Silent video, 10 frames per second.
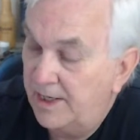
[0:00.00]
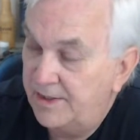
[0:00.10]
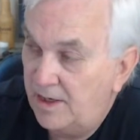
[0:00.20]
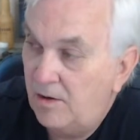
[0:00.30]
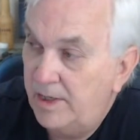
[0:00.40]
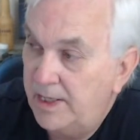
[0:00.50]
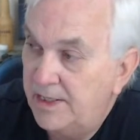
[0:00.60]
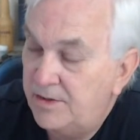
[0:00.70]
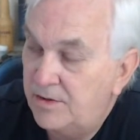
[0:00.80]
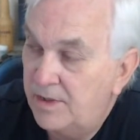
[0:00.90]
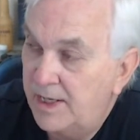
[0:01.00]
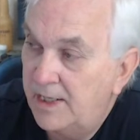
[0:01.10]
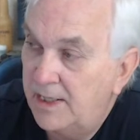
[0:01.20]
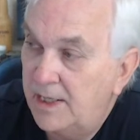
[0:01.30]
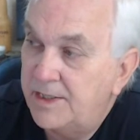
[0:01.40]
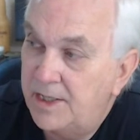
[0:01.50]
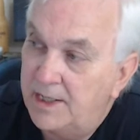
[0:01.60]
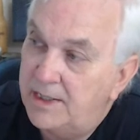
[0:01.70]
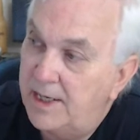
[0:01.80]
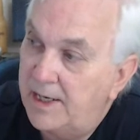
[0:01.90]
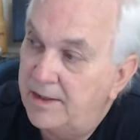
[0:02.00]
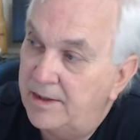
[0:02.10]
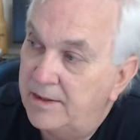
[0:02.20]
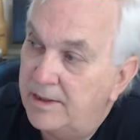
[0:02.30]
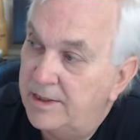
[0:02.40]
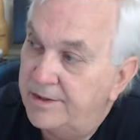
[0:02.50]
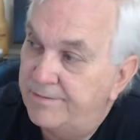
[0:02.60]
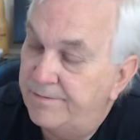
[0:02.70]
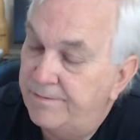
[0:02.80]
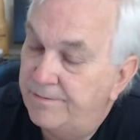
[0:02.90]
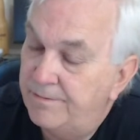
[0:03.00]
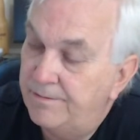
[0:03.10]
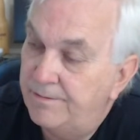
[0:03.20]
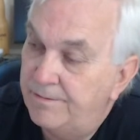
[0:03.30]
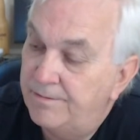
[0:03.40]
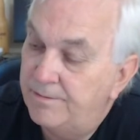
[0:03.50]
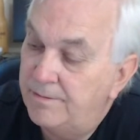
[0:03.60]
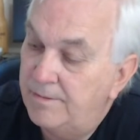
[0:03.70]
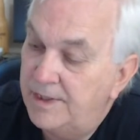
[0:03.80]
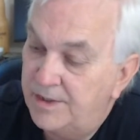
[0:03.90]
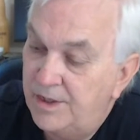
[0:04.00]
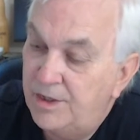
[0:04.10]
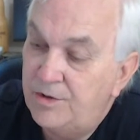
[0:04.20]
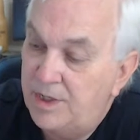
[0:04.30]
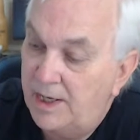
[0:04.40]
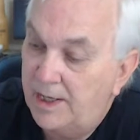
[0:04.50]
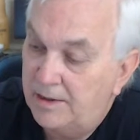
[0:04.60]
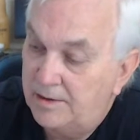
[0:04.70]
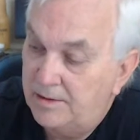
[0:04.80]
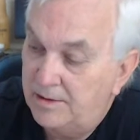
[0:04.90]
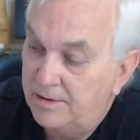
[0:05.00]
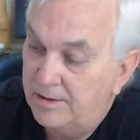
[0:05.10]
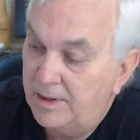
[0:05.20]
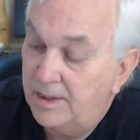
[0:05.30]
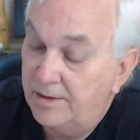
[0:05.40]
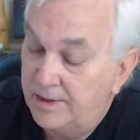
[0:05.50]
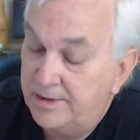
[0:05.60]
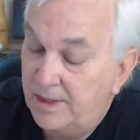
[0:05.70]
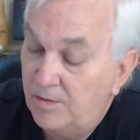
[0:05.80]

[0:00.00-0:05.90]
I saw it yesterday, and then I checked out his new channel, his